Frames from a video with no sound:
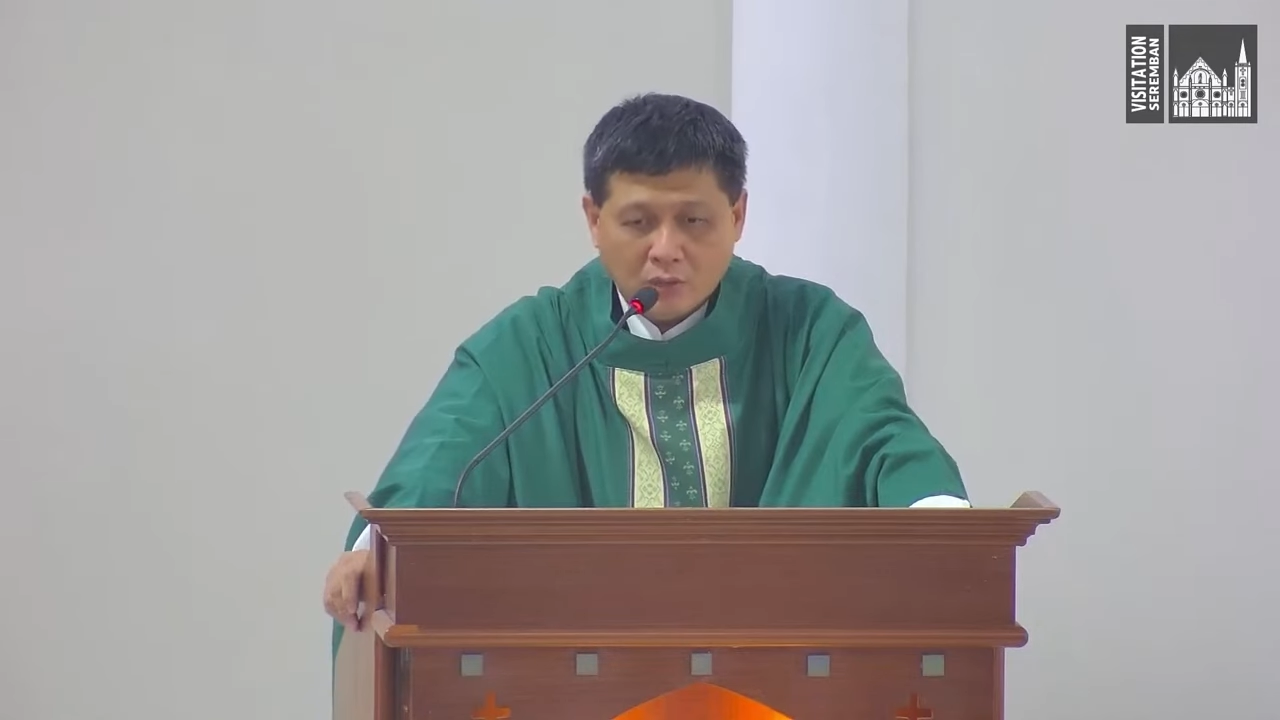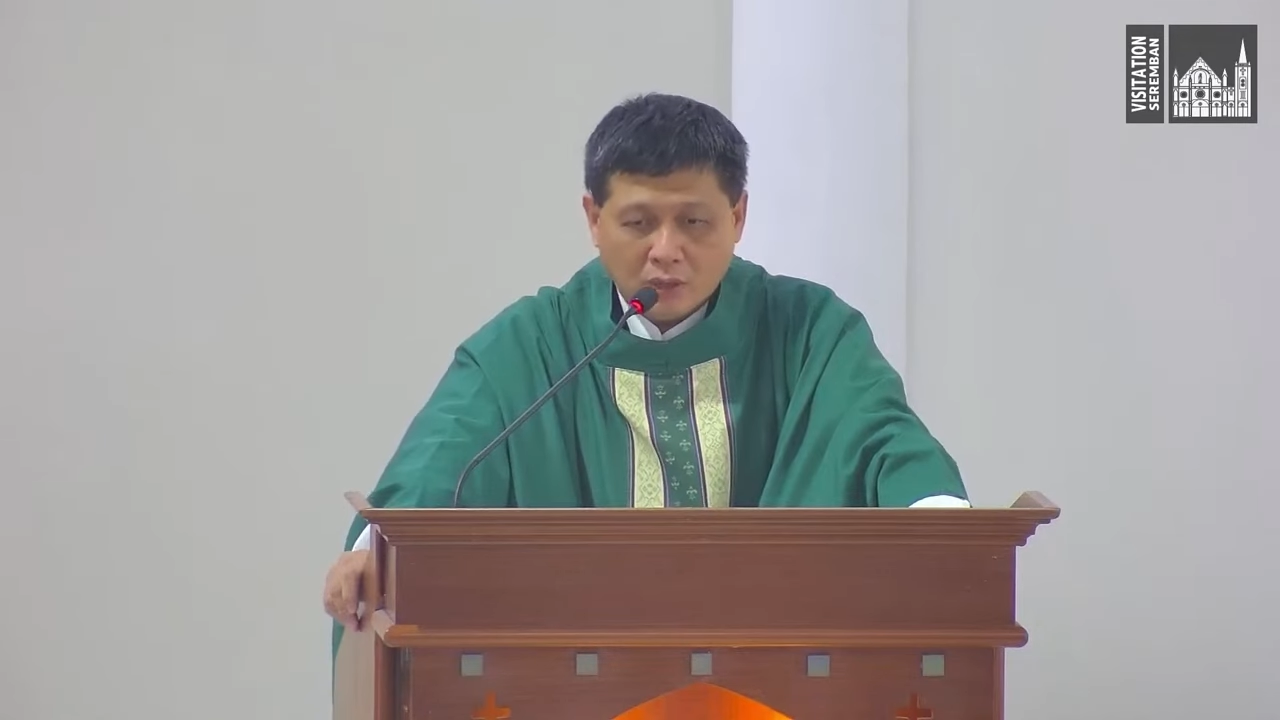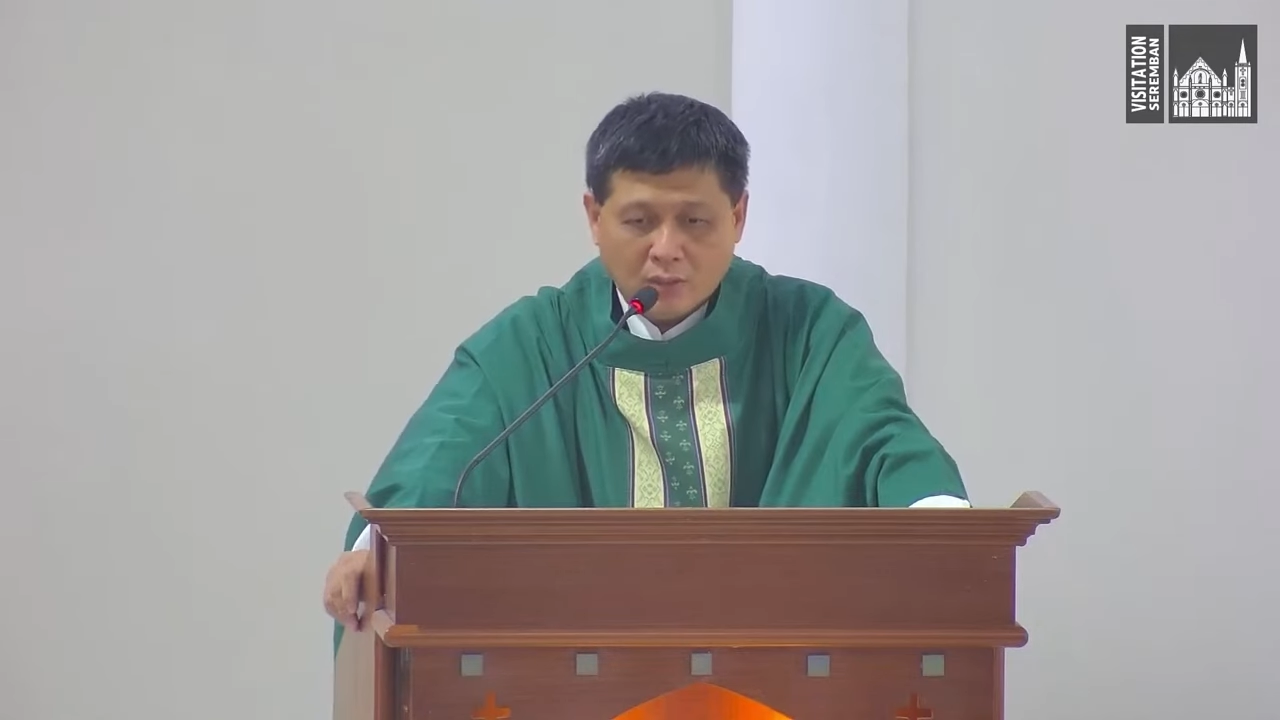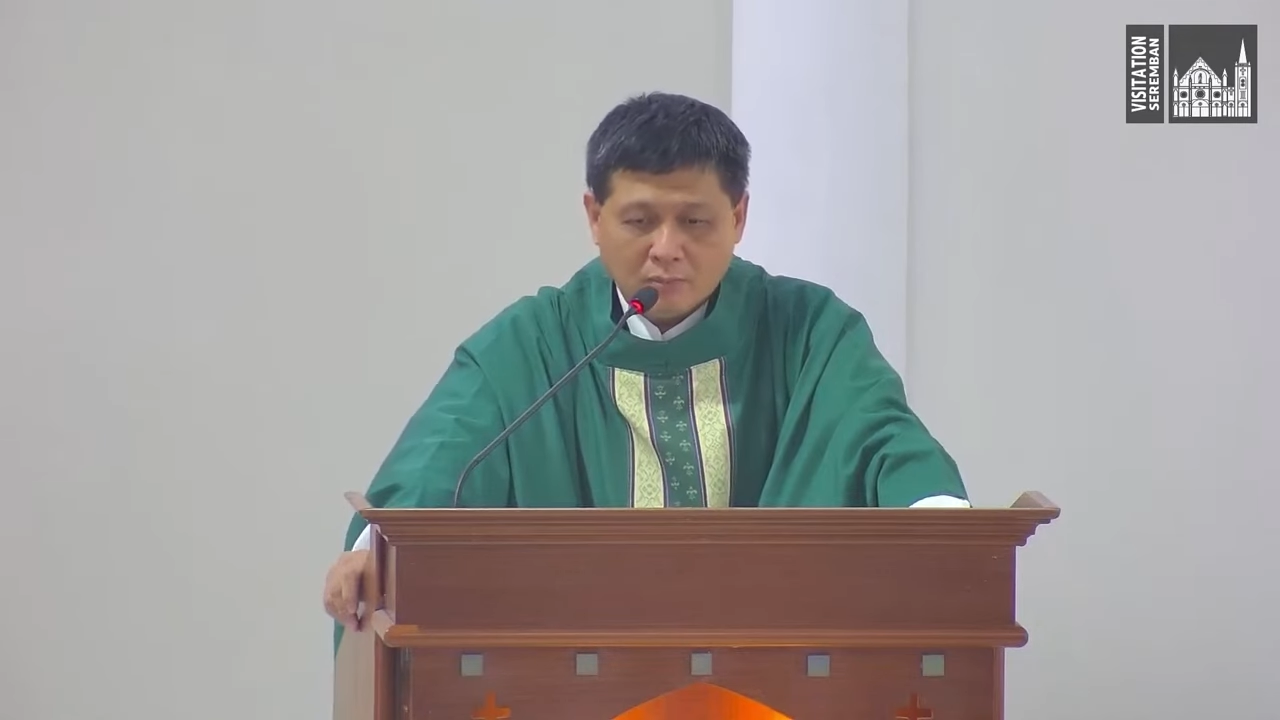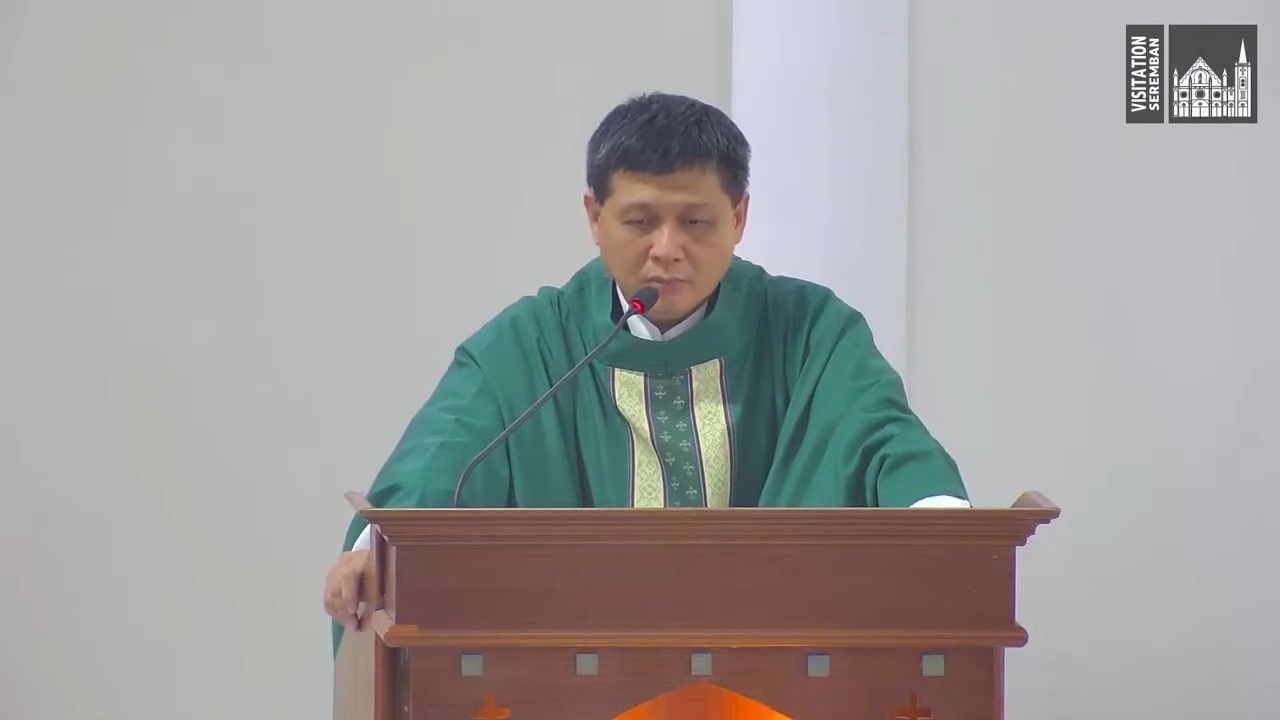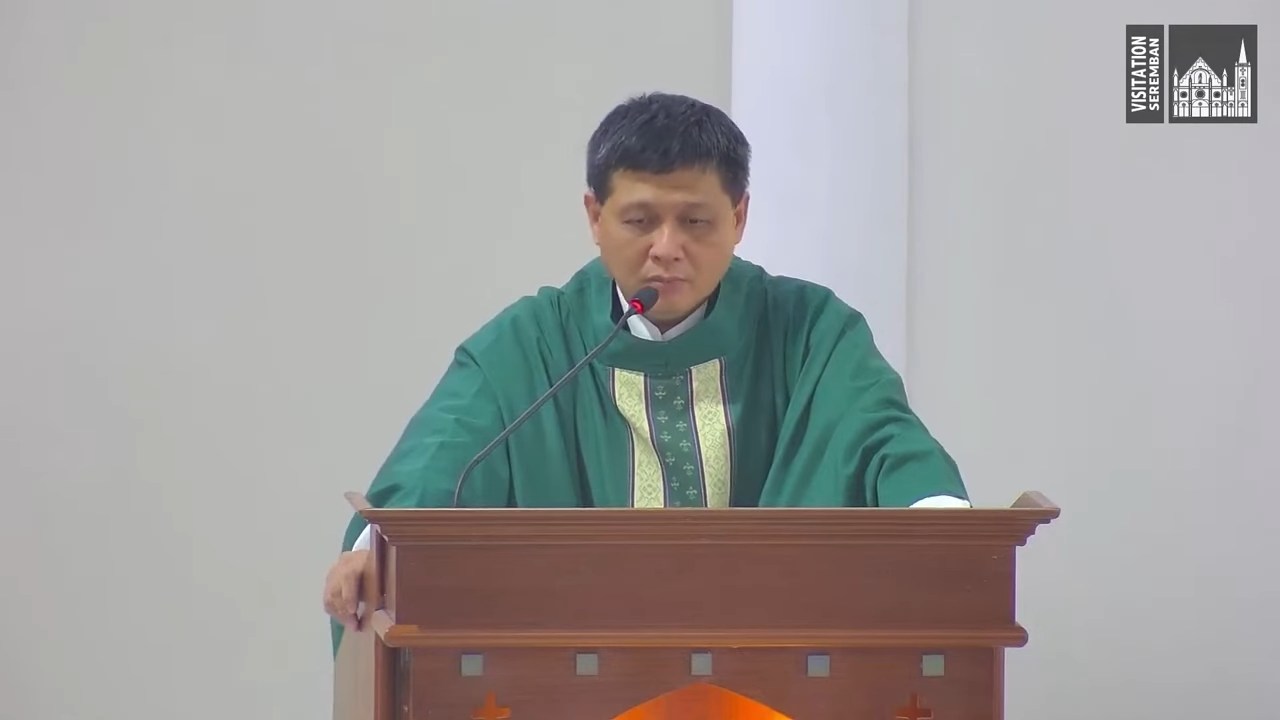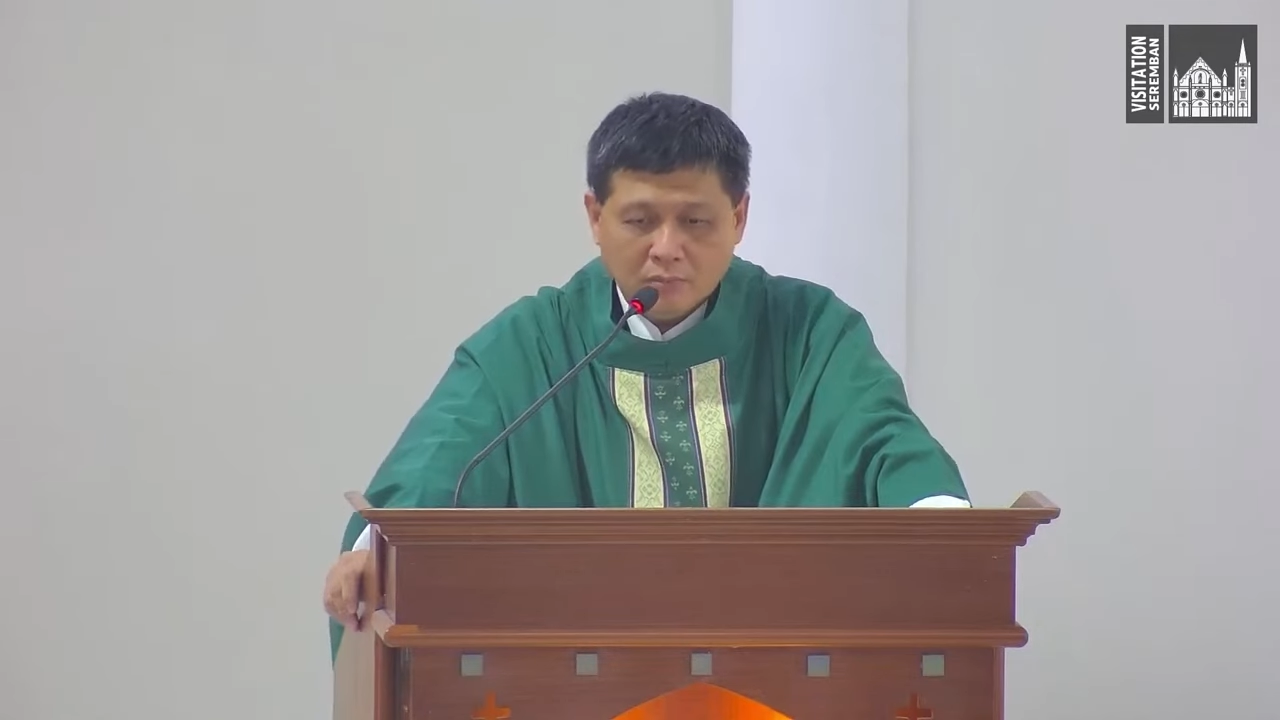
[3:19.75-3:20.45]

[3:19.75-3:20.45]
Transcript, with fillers: come